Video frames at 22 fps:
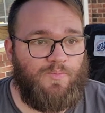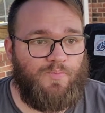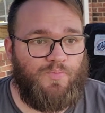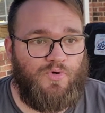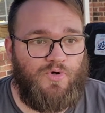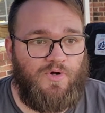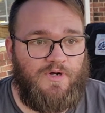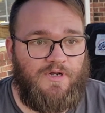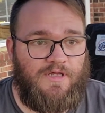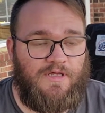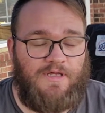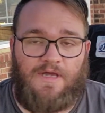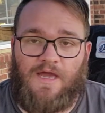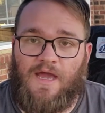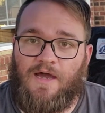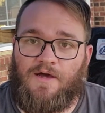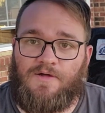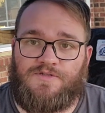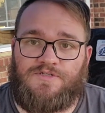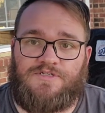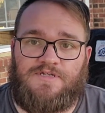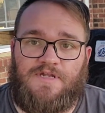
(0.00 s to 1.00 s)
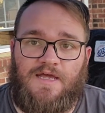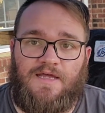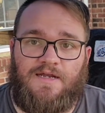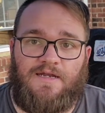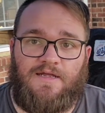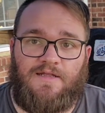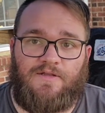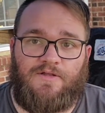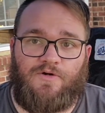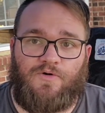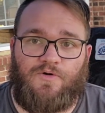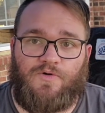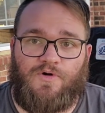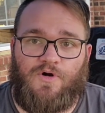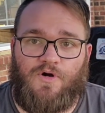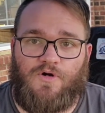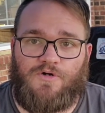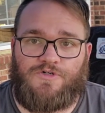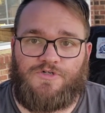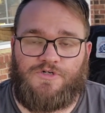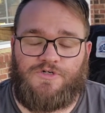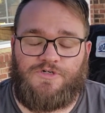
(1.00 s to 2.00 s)
pretty outstanding little
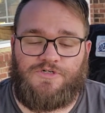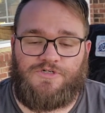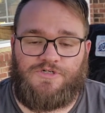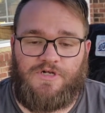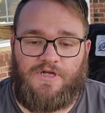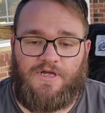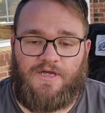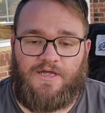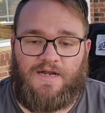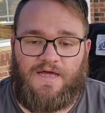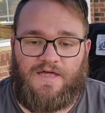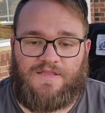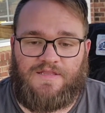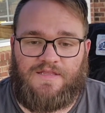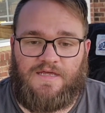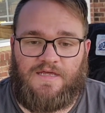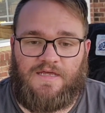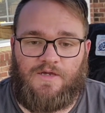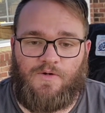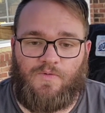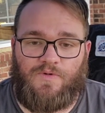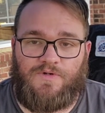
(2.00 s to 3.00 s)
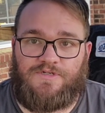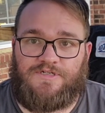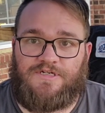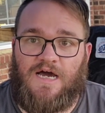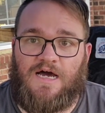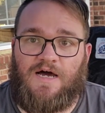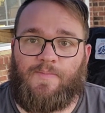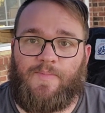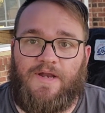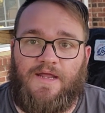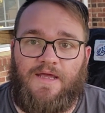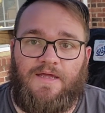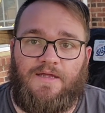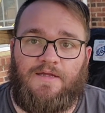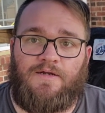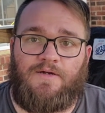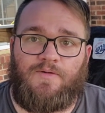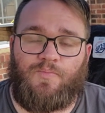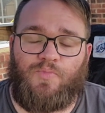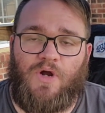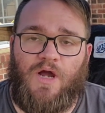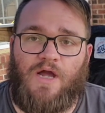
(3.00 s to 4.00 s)
cartridge, and I think it would dominate
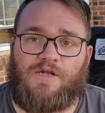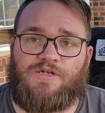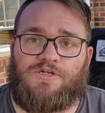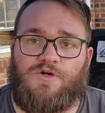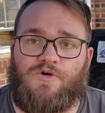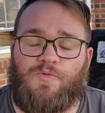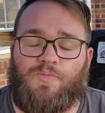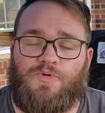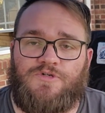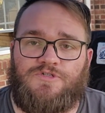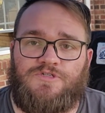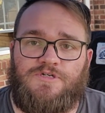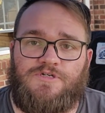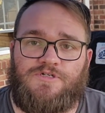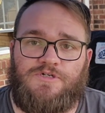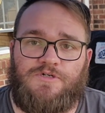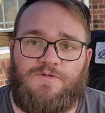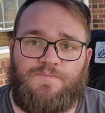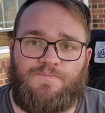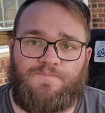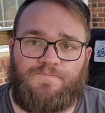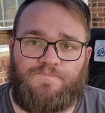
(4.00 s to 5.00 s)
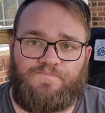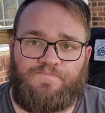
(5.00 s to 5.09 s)
practical precision.